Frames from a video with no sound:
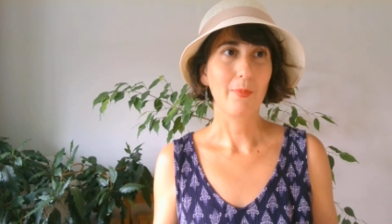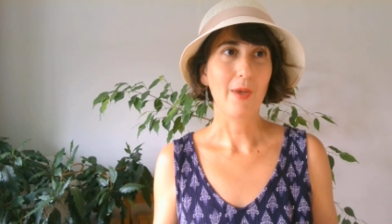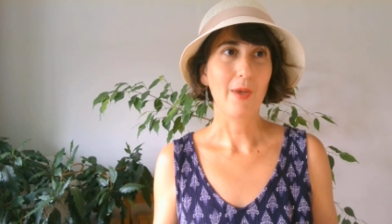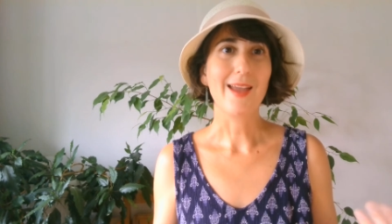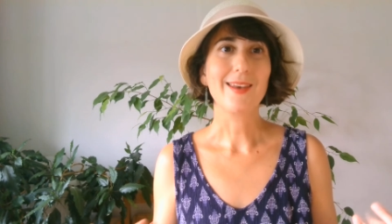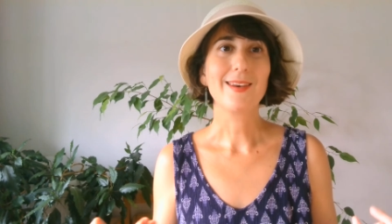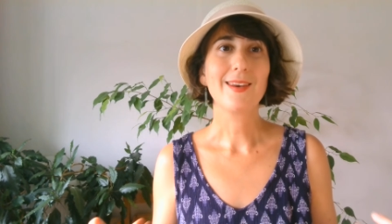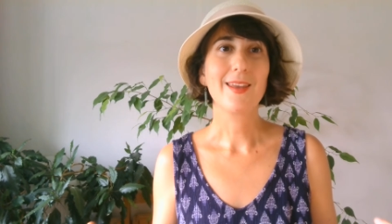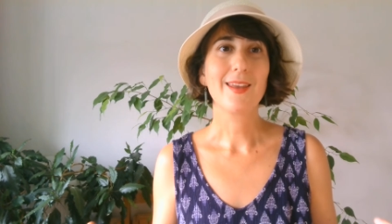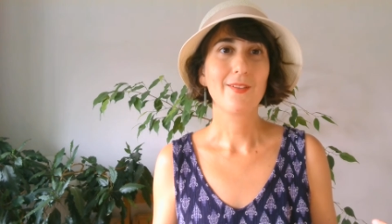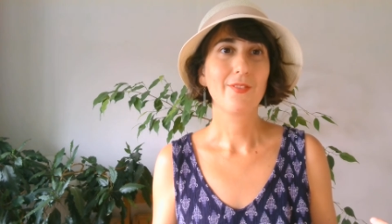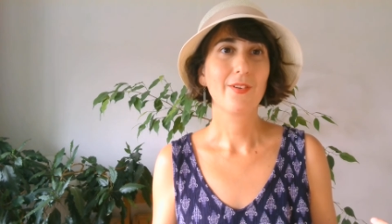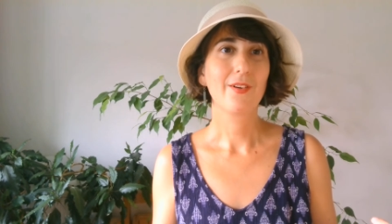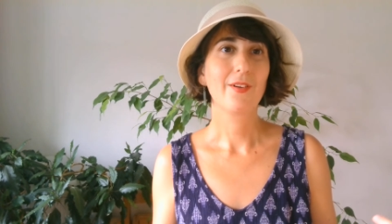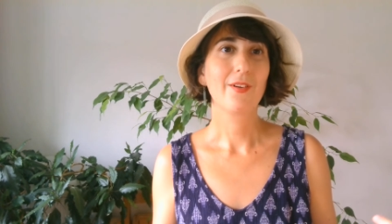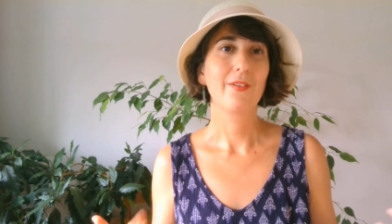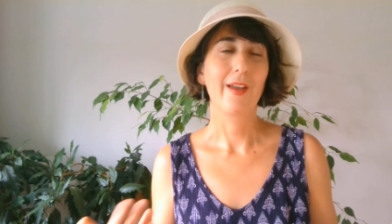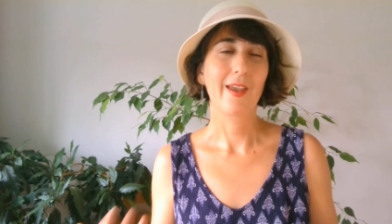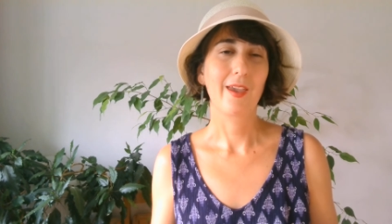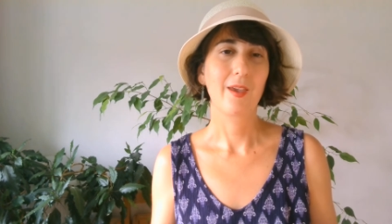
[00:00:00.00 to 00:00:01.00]
I
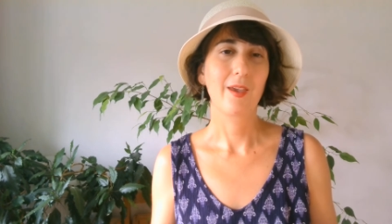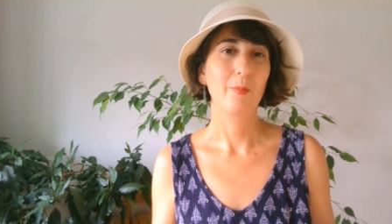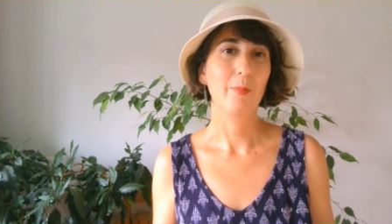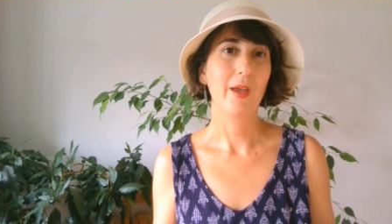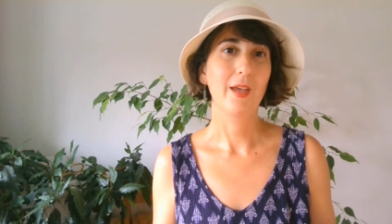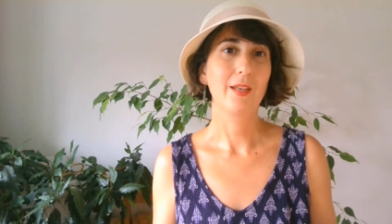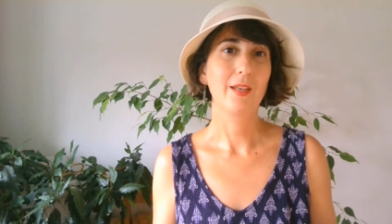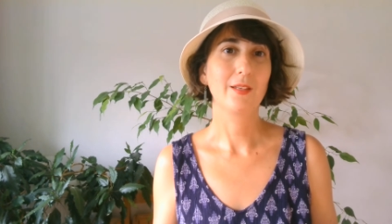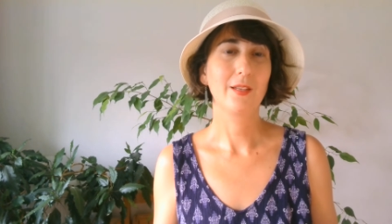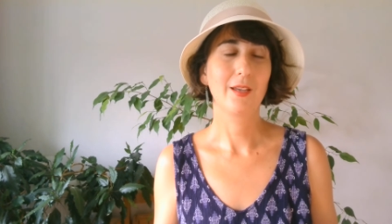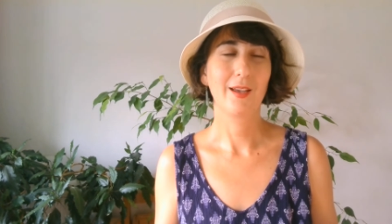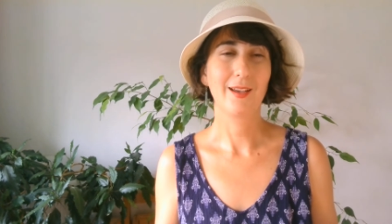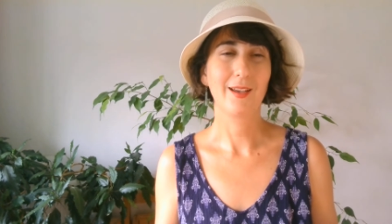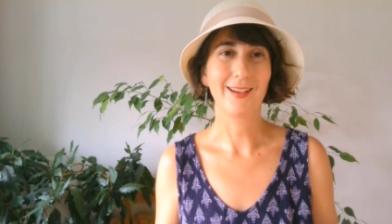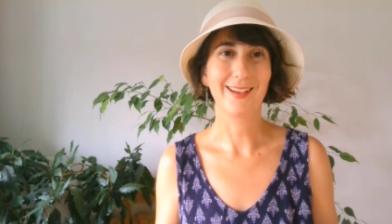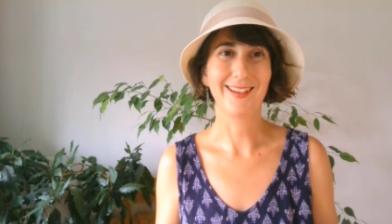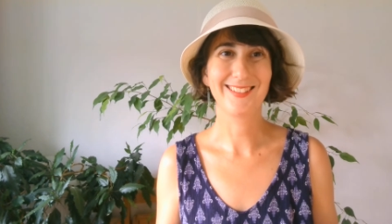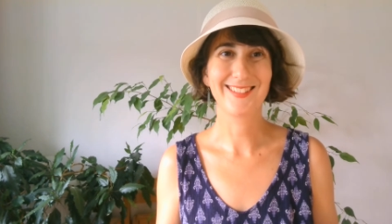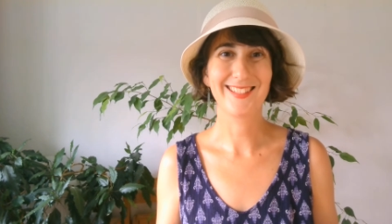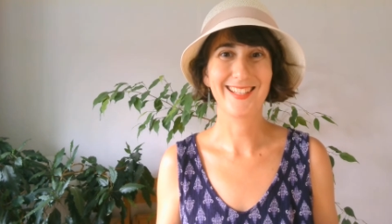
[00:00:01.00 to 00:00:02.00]
never recommend
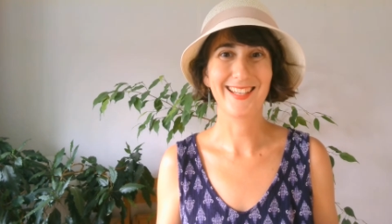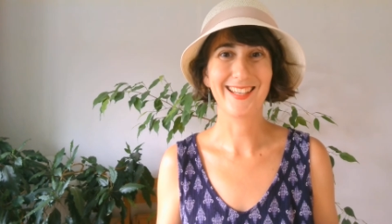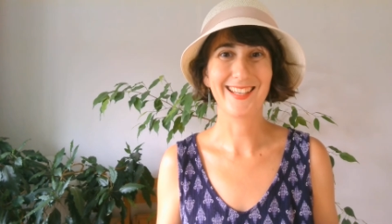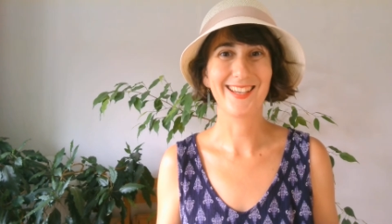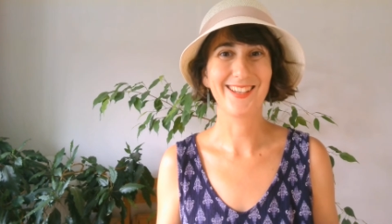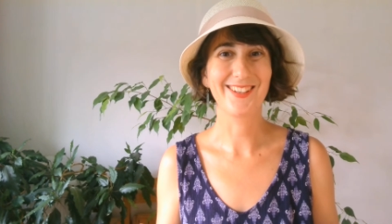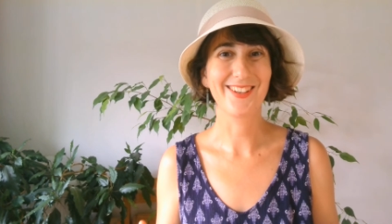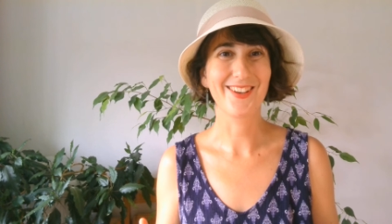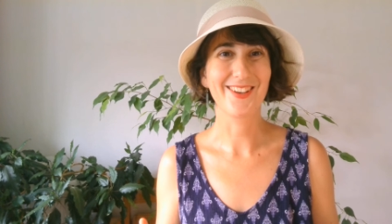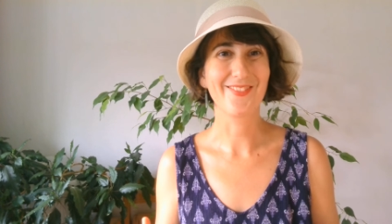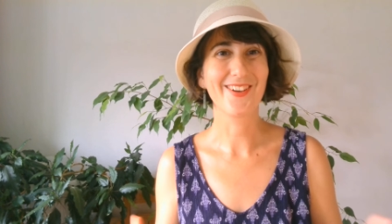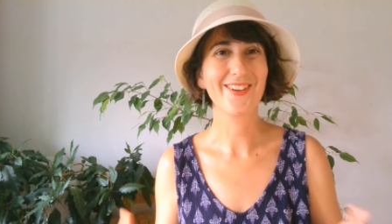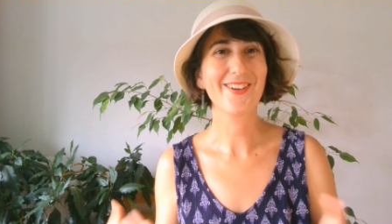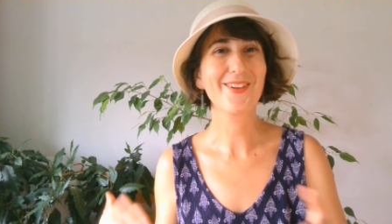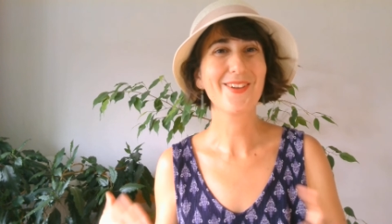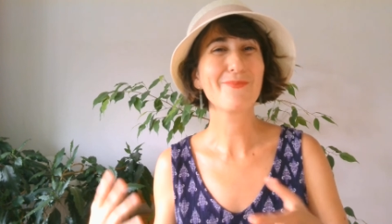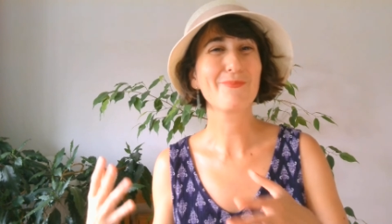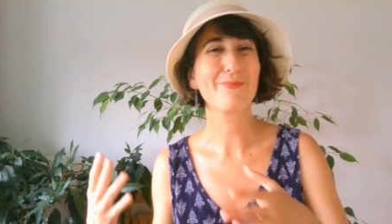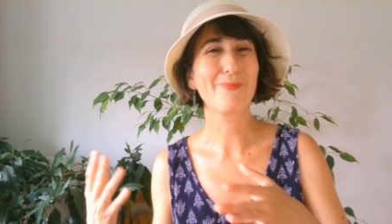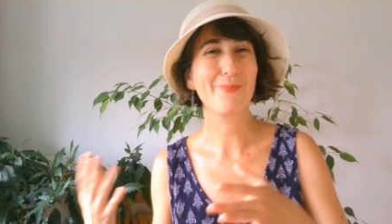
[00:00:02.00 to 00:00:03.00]
taking a
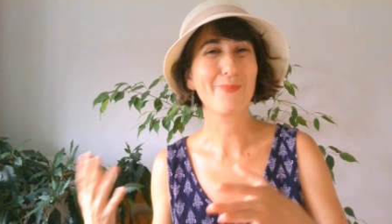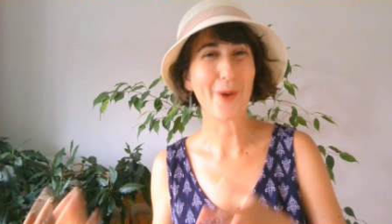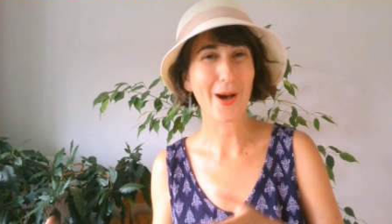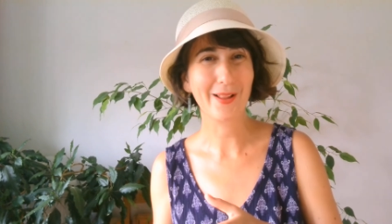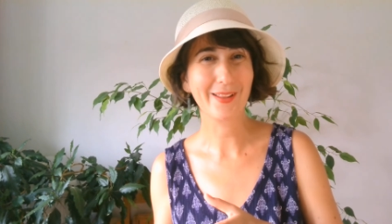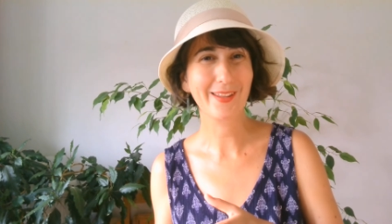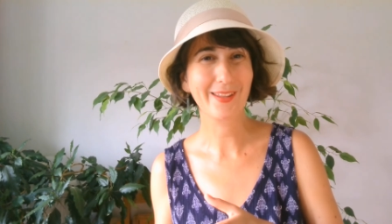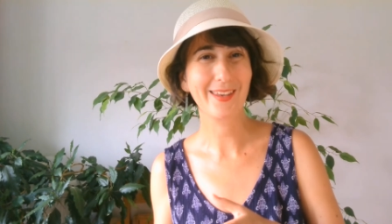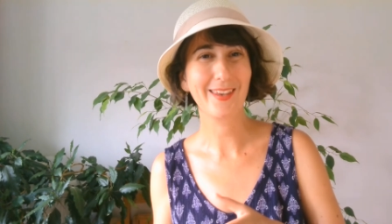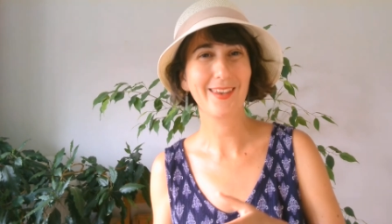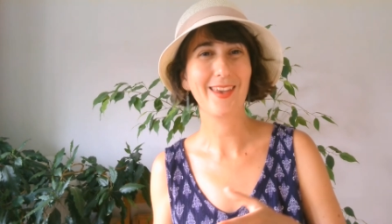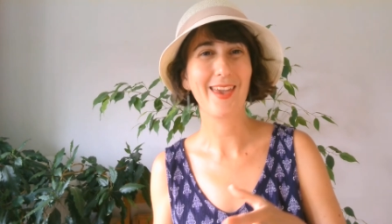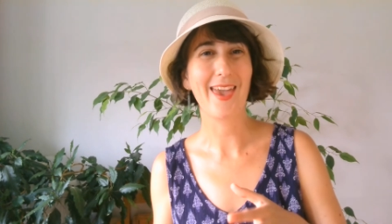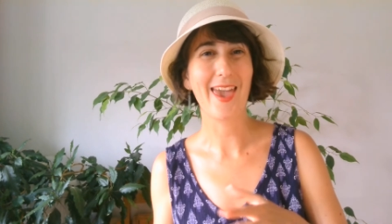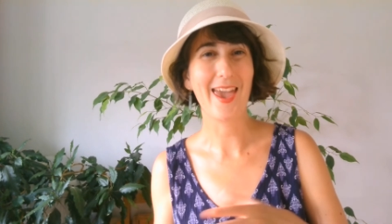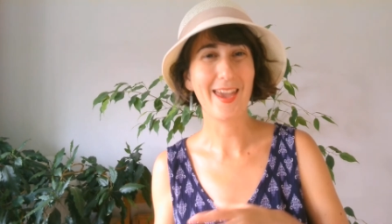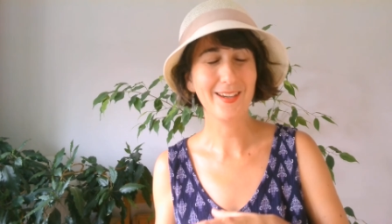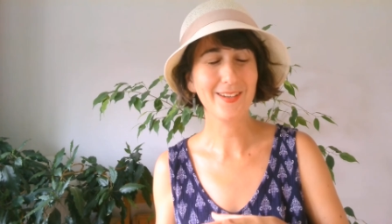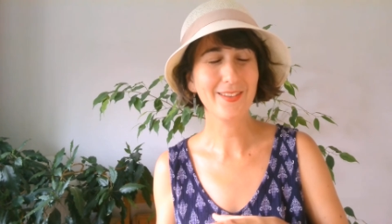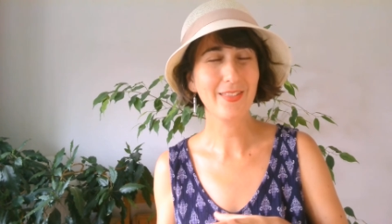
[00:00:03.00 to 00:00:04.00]
very bulky
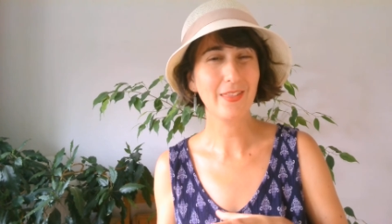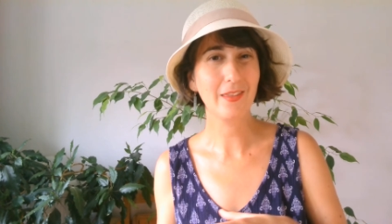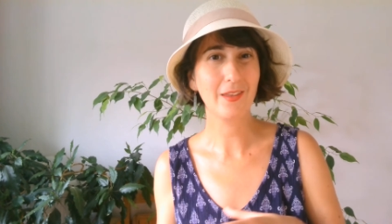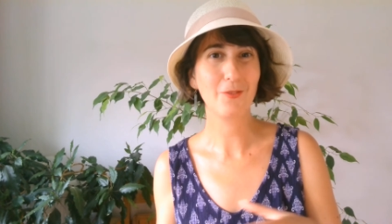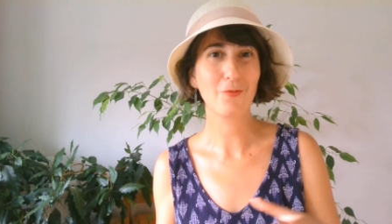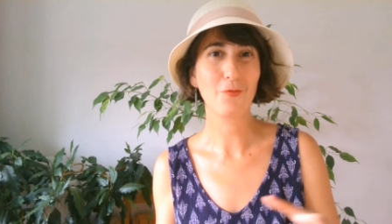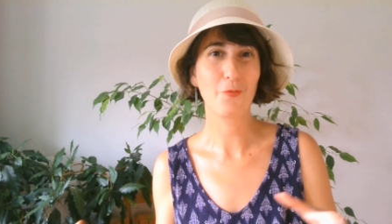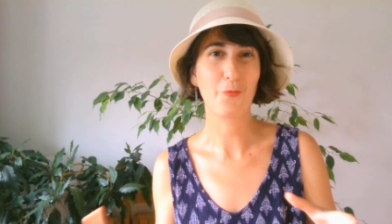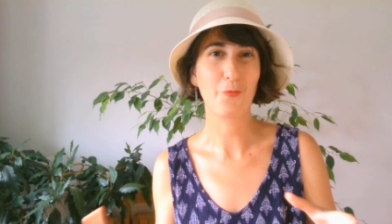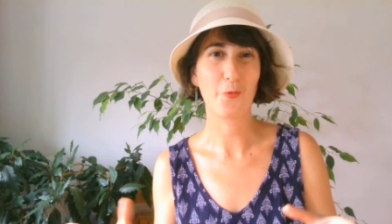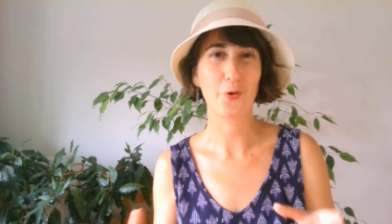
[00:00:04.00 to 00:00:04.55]
anything